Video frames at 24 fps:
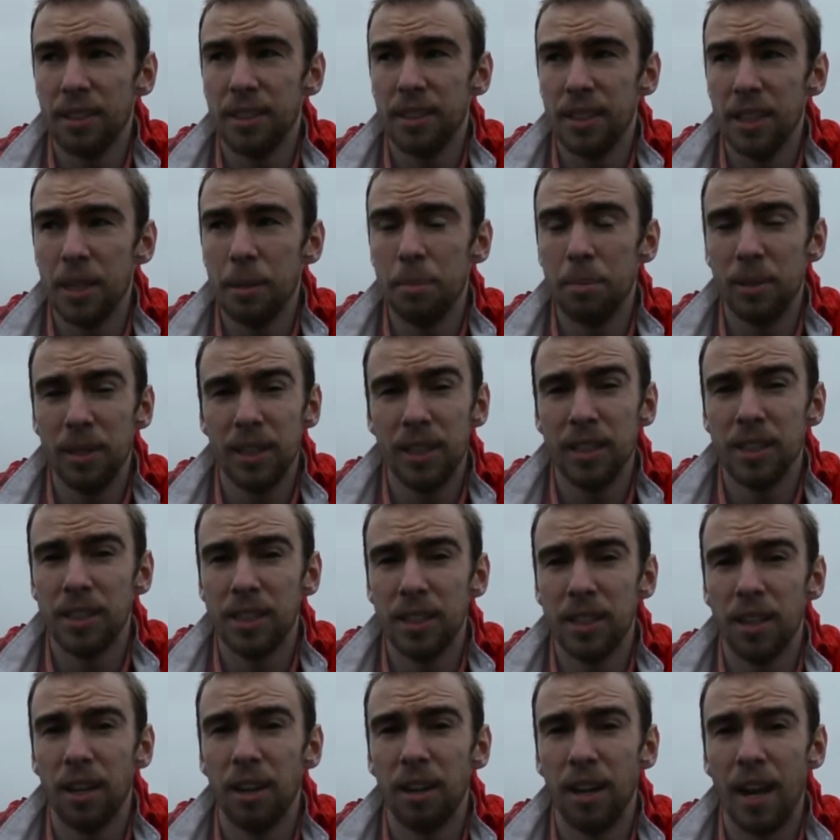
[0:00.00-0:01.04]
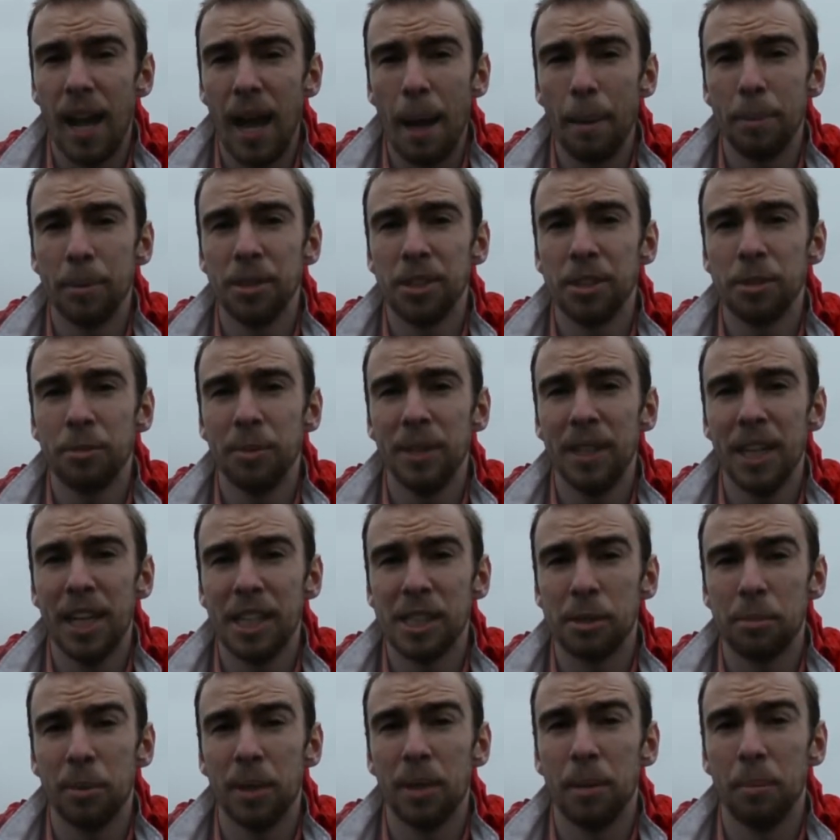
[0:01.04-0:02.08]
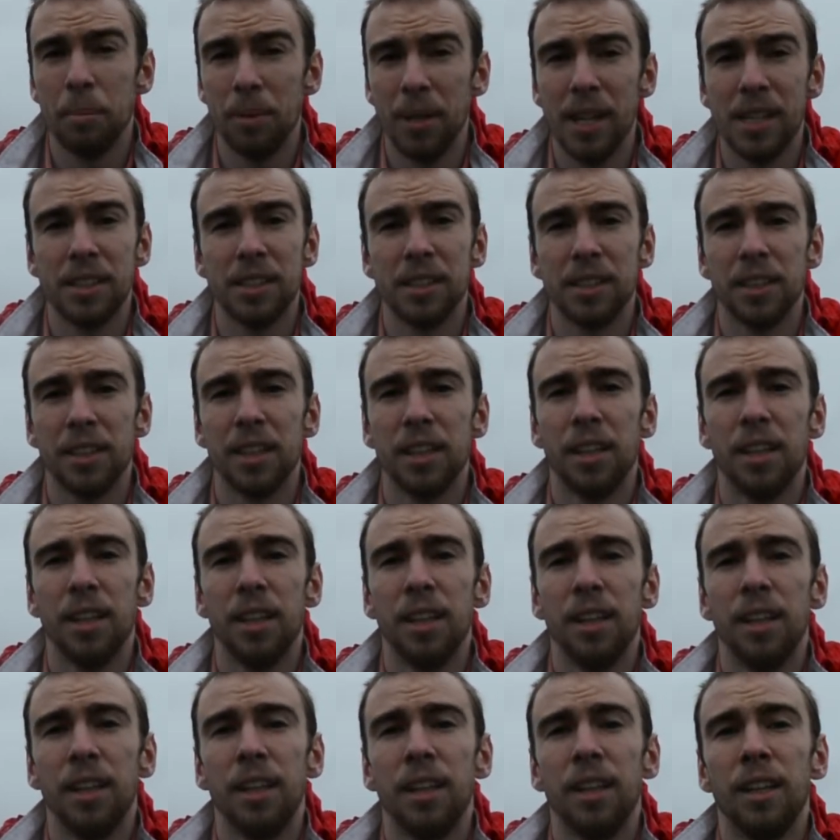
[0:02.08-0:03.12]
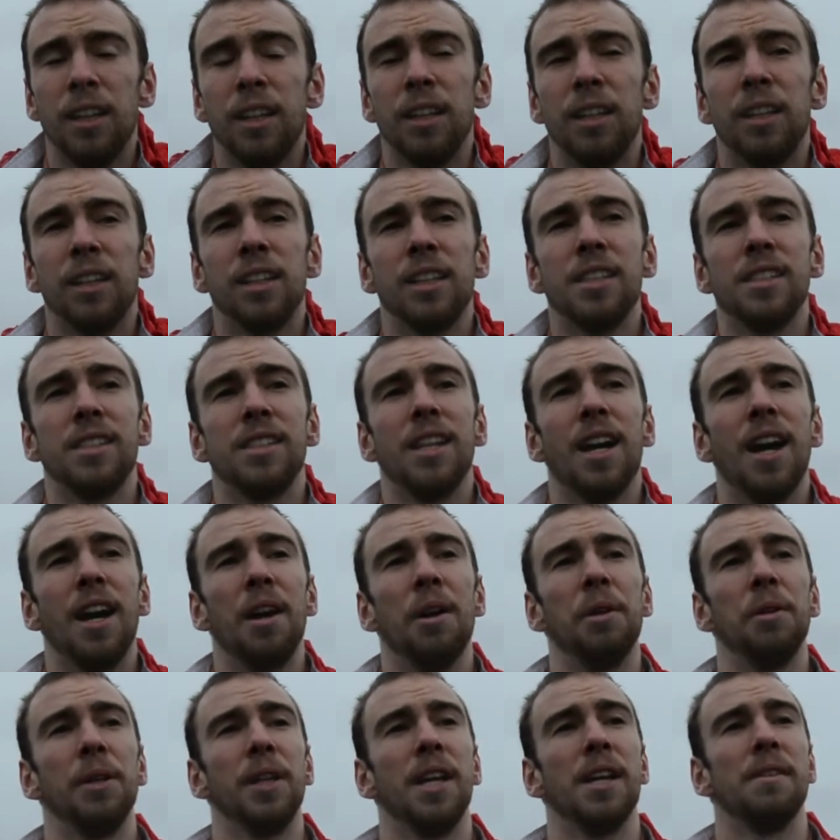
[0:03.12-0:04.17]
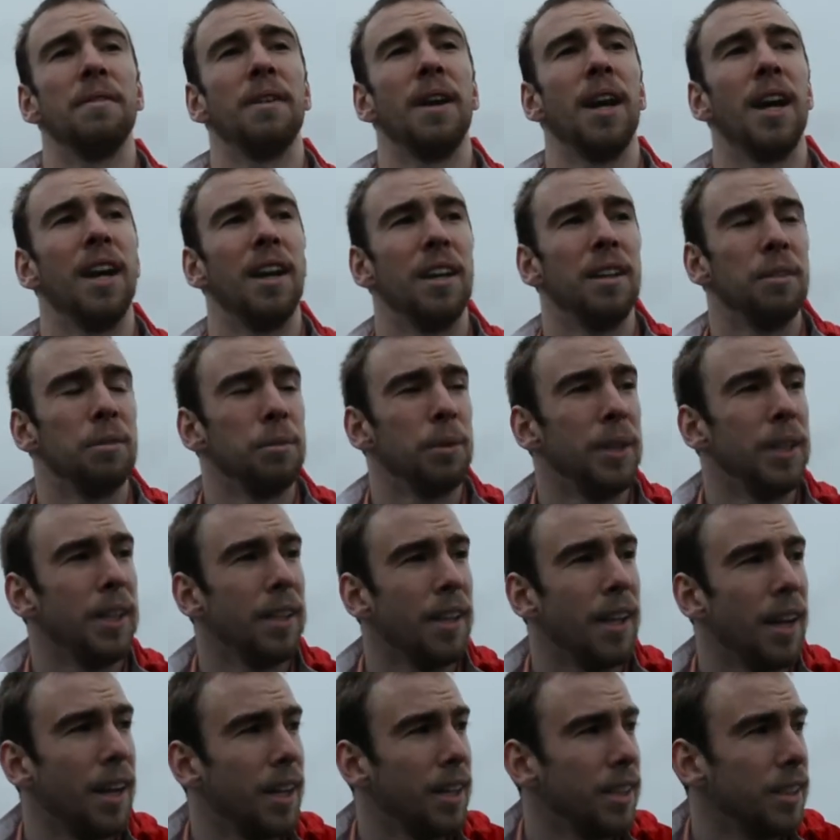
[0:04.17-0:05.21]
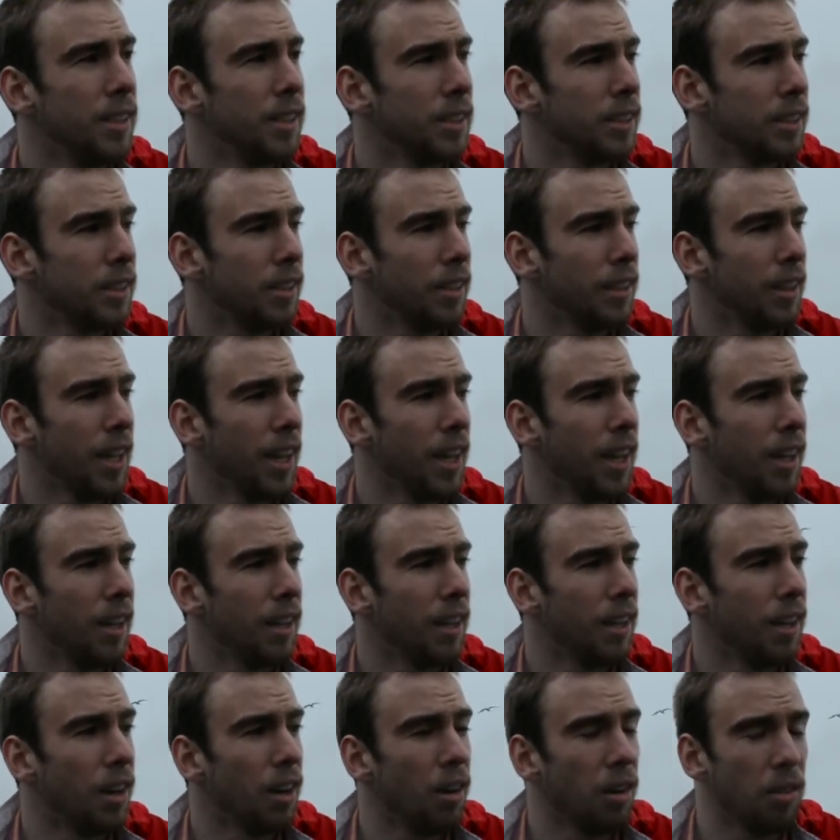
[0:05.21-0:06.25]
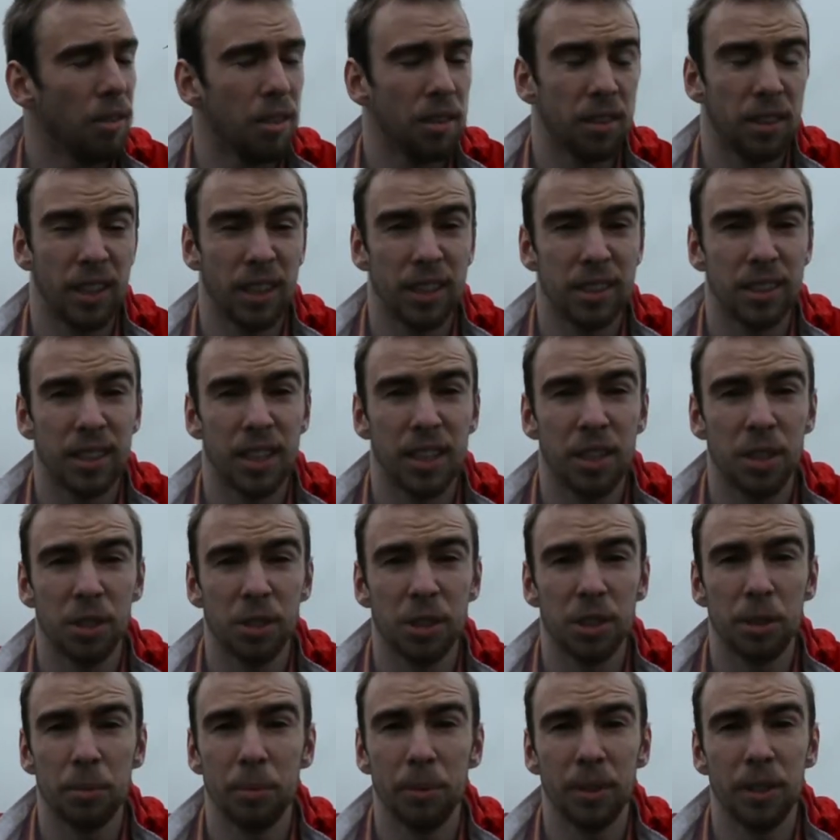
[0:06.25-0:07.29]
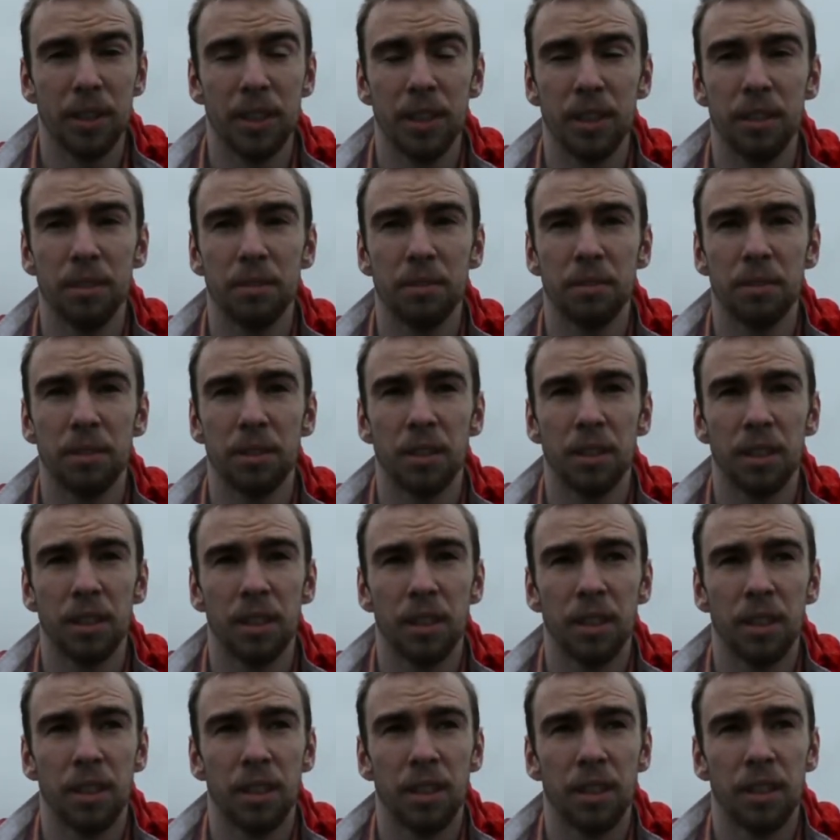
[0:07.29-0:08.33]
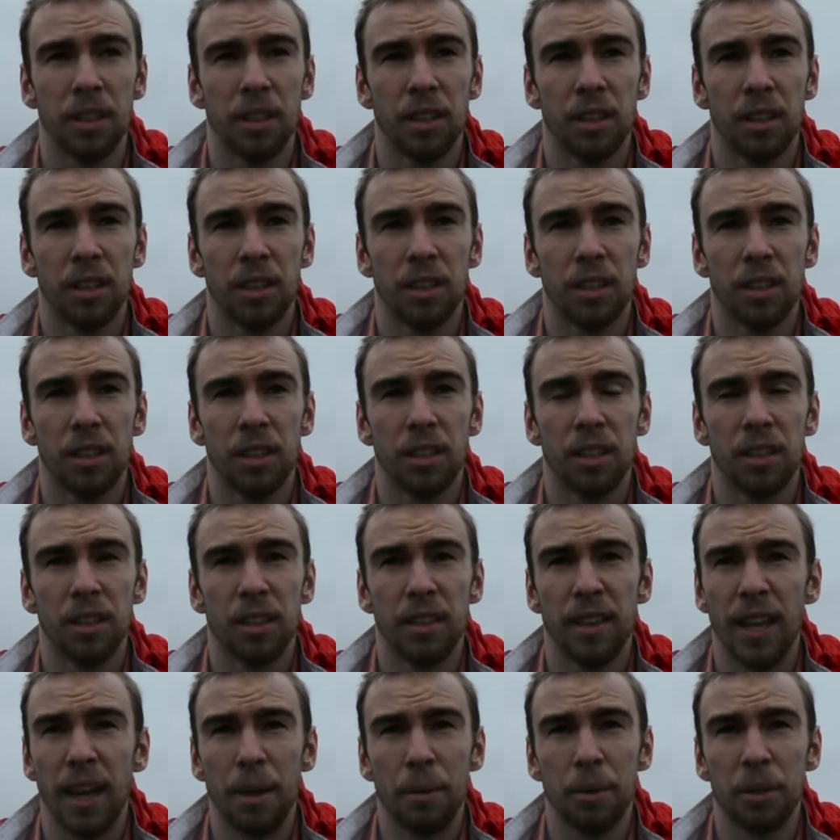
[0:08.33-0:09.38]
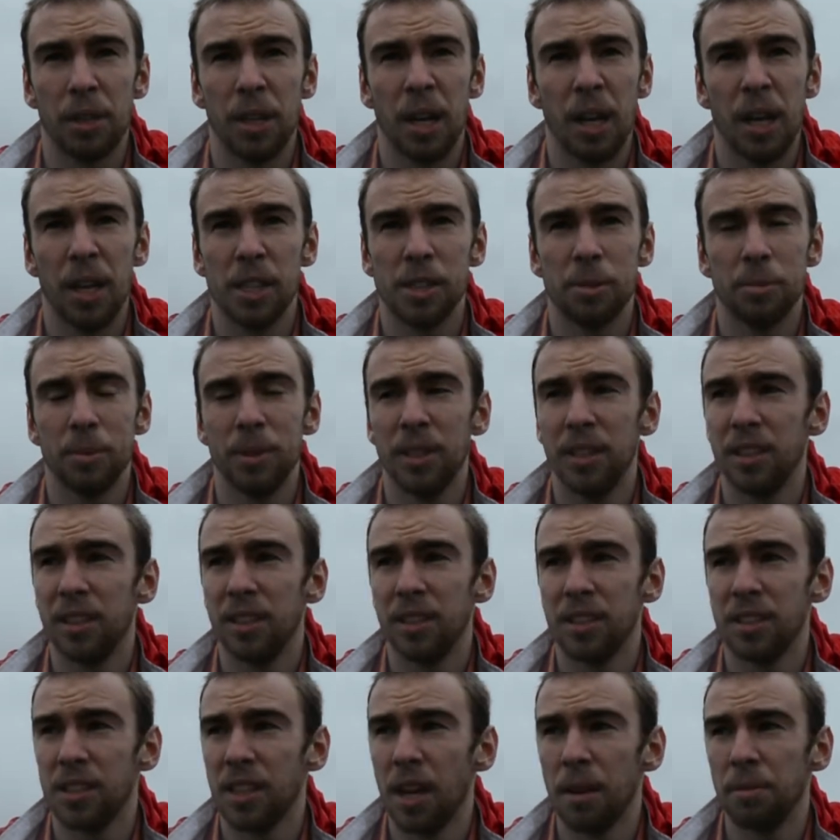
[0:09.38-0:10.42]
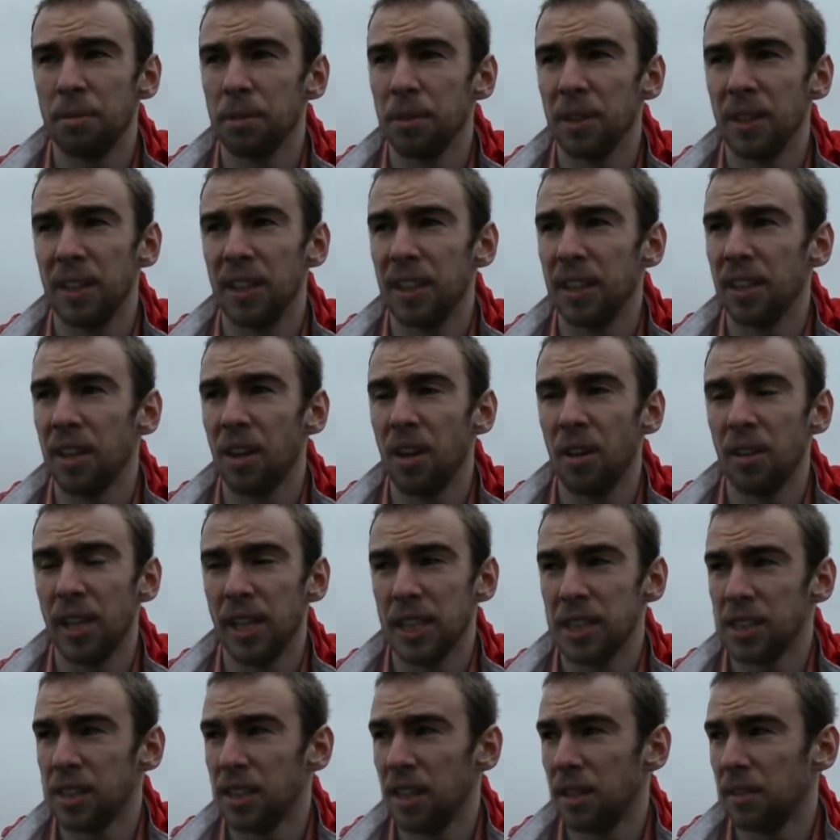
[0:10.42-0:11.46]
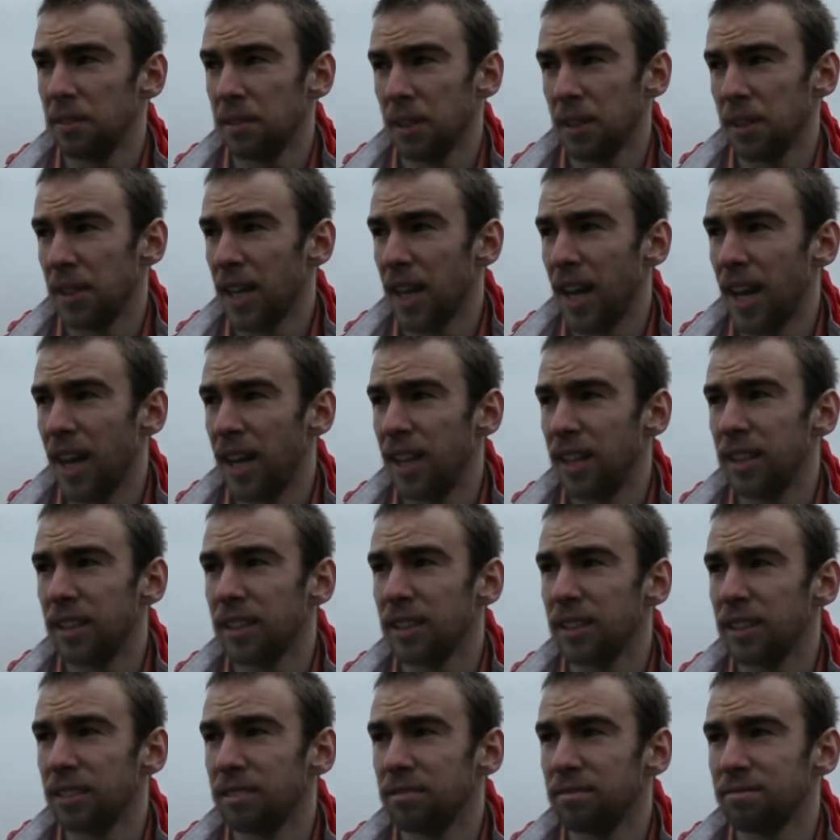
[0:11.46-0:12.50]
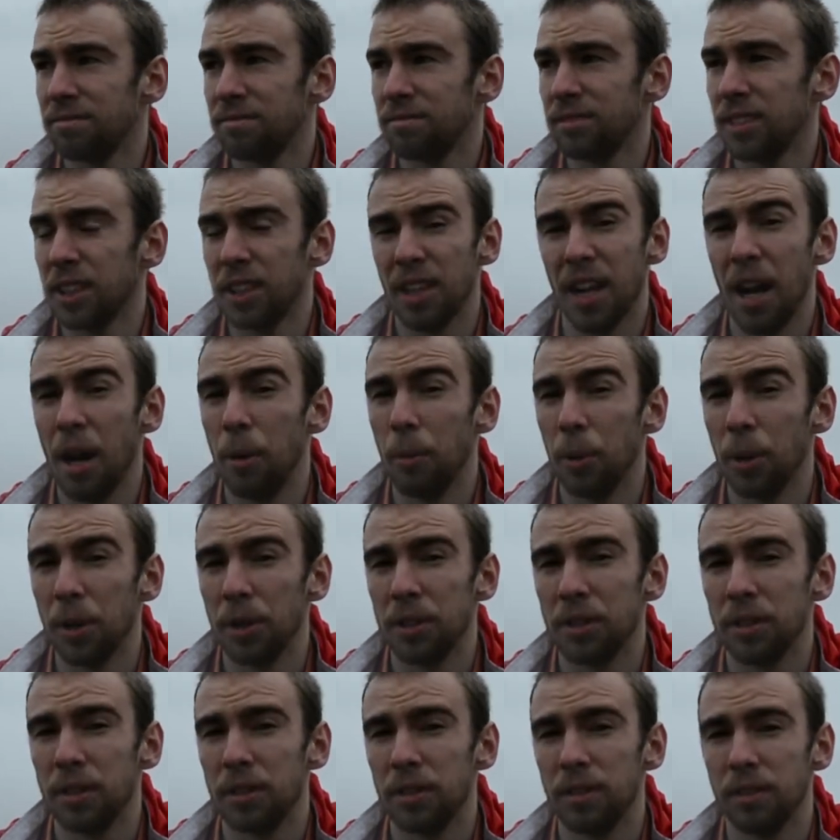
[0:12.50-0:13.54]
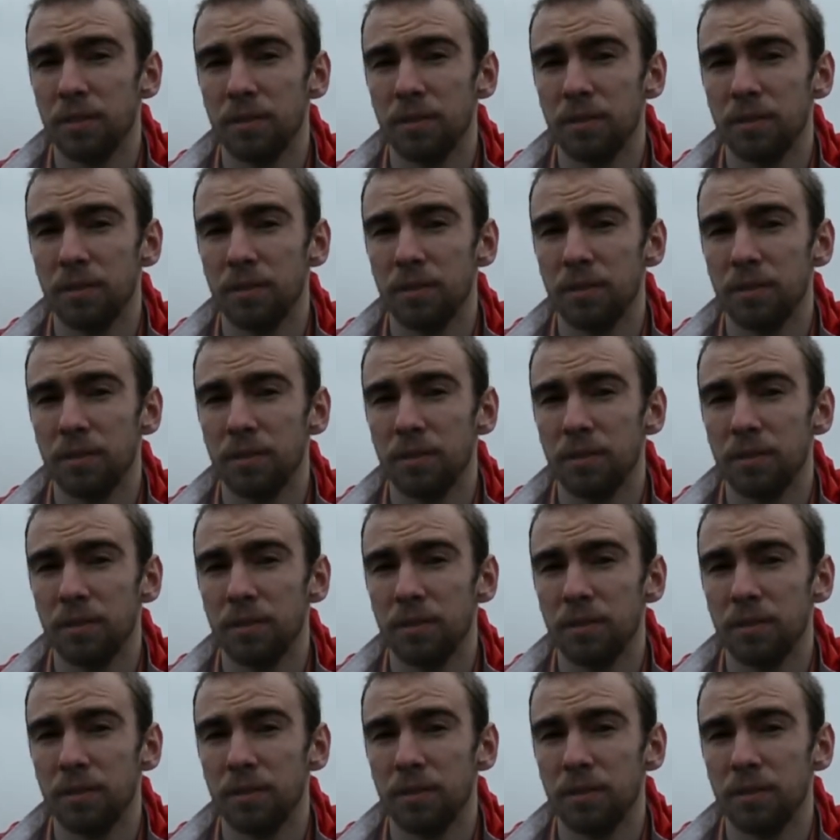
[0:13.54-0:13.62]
DP and DR happen to me has been a blessing. Not only have I realized that all the things I used to believe that would cause me suffering and all that stuff are not, they're not worth